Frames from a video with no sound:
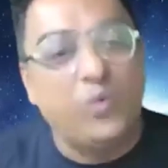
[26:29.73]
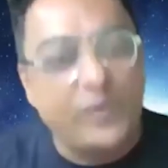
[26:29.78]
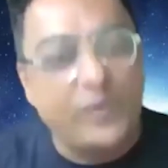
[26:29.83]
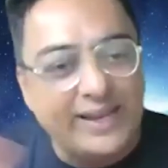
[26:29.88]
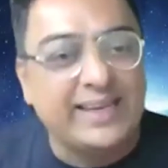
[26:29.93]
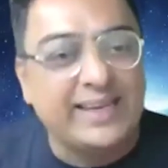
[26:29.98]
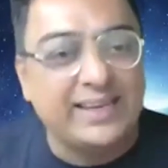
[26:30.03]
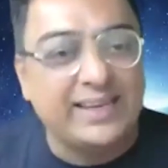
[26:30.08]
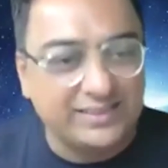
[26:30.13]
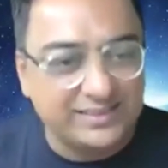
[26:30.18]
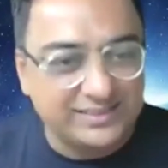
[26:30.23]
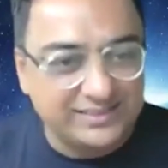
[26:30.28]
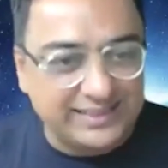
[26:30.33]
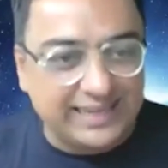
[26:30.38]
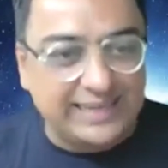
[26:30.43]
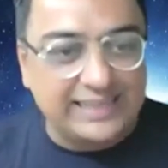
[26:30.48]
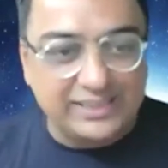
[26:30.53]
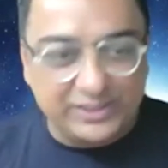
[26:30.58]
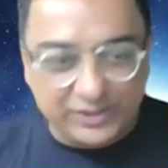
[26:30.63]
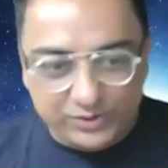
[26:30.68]
way
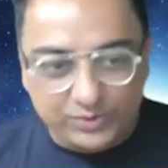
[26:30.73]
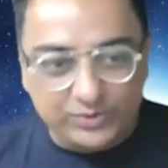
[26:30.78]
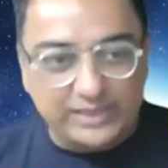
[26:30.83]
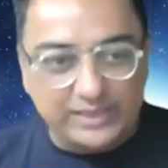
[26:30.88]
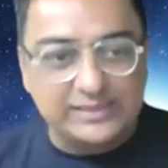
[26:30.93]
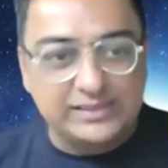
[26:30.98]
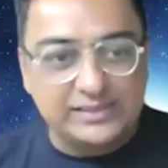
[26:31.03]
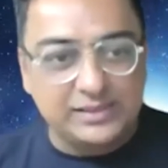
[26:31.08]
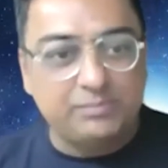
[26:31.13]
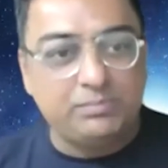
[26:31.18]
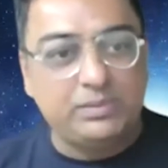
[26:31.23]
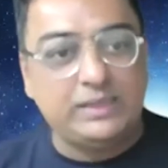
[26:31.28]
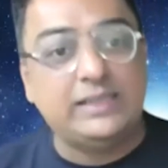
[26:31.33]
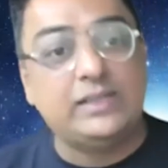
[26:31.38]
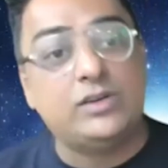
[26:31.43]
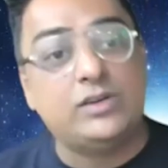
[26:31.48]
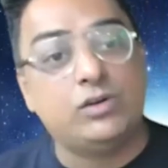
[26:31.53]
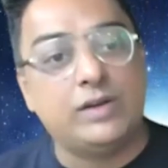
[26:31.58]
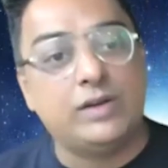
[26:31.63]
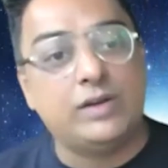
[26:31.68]
that you can simply
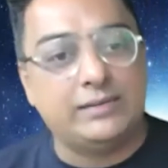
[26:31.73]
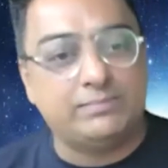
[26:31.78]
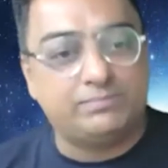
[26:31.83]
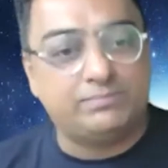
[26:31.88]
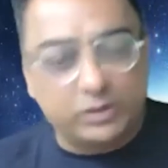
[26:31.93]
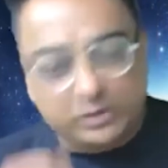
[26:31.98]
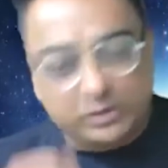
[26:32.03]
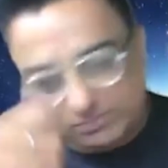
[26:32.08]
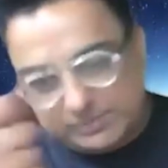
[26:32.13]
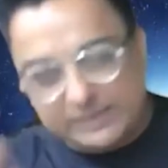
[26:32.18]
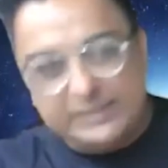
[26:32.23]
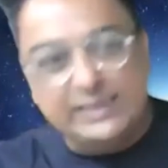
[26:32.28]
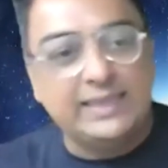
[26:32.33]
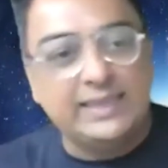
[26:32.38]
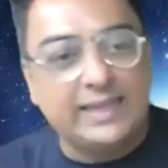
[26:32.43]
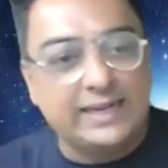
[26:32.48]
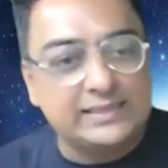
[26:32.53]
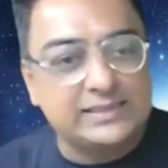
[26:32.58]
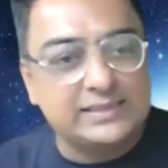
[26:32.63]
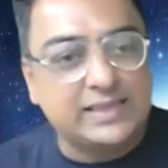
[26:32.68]
go and put money
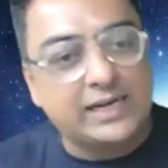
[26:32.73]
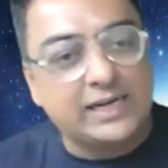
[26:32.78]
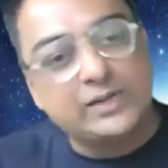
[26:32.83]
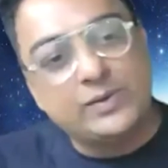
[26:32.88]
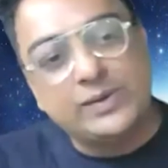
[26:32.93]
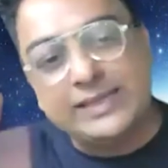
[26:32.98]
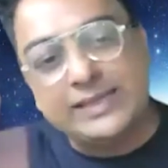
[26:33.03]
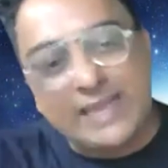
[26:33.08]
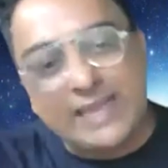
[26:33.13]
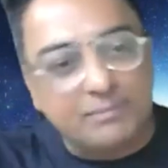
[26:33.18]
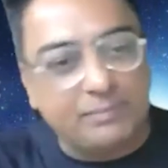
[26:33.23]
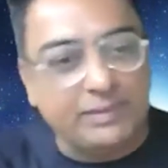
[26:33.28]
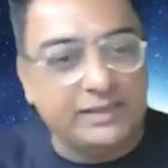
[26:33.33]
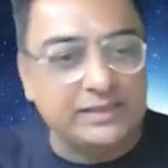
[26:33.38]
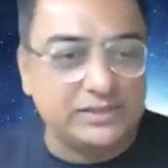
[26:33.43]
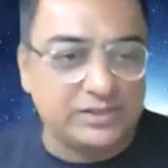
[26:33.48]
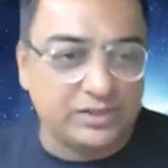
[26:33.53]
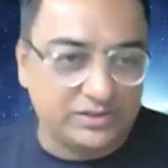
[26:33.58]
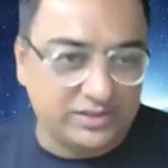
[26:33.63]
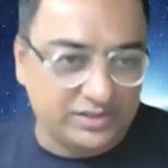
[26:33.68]
and start doing
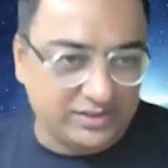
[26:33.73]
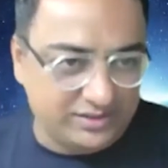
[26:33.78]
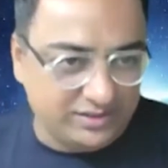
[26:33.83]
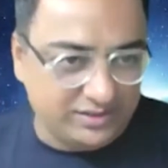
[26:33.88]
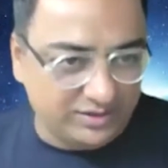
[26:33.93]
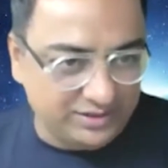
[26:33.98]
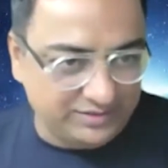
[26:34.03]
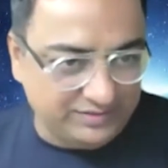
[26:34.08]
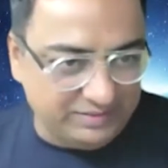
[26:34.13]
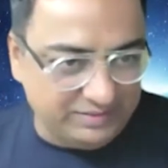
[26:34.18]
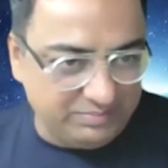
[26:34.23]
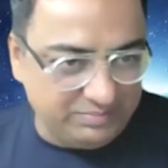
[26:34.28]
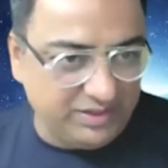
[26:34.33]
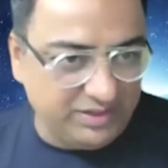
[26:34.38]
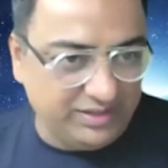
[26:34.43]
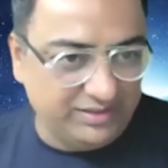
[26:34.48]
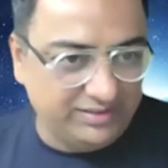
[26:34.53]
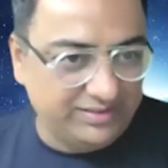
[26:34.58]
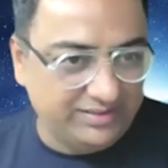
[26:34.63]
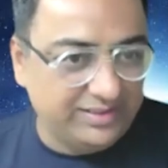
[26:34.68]
campaigns on the on the Web
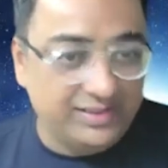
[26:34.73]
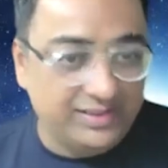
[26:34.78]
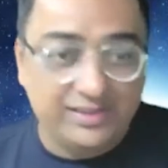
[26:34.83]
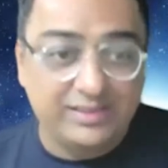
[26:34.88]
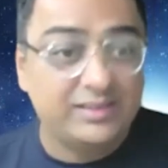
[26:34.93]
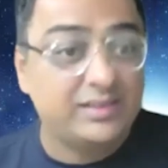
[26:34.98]
three.